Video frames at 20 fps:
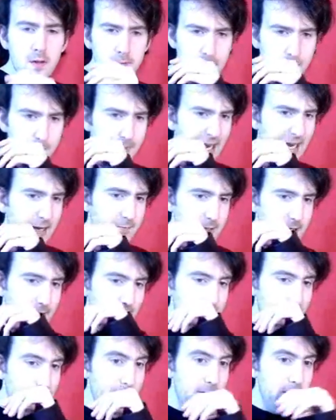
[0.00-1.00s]
The big.
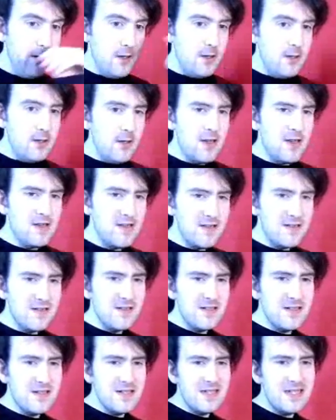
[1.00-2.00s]

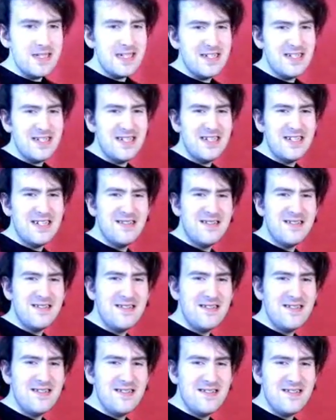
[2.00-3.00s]

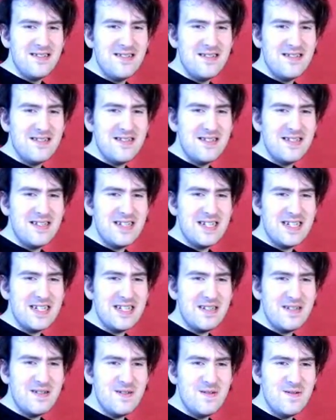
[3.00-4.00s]
Oh
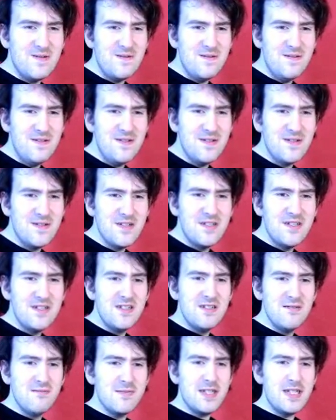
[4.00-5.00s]
no!
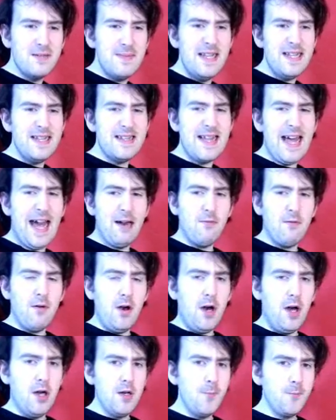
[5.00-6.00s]
Gonna miss that
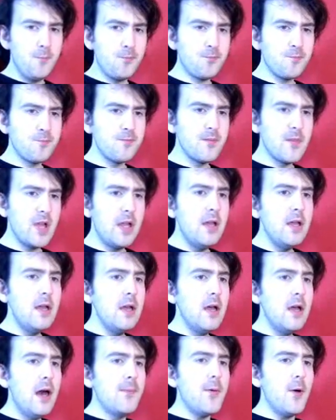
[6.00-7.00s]
one.
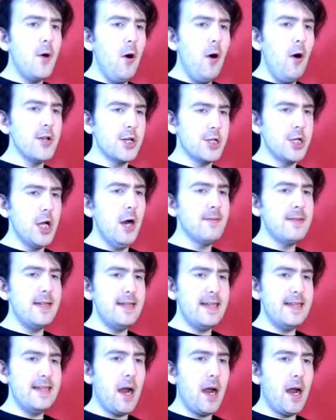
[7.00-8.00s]
Of all the shops
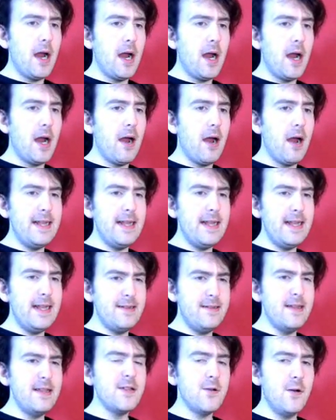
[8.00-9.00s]
in Disneyland Paris, the Disney
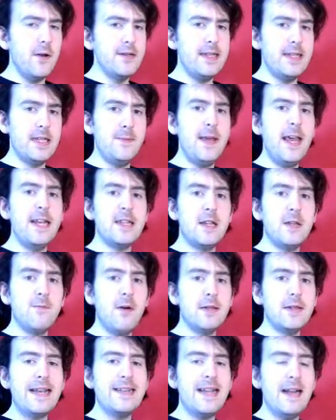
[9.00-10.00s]
store and Disney Beach is the one
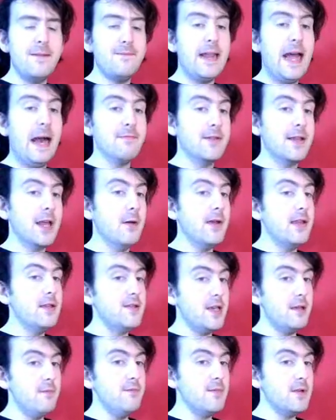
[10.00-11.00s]
that I definitely have to go
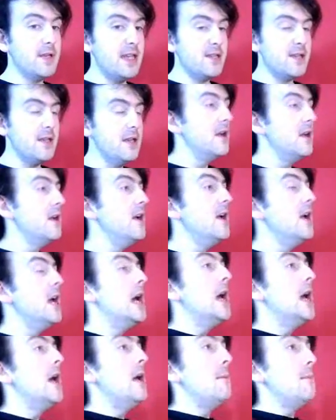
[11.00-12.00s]
into because
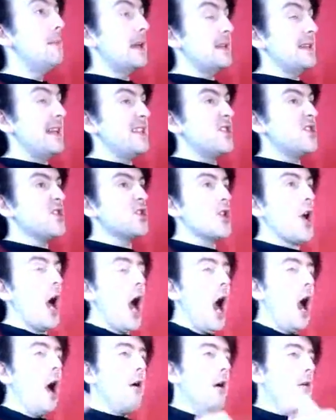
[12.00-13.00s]
it's
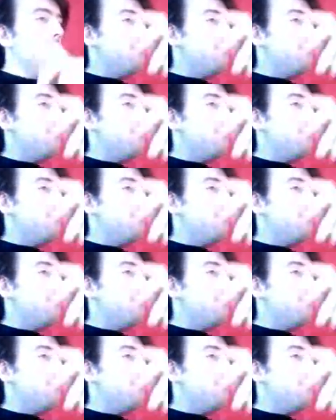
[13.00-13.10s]
so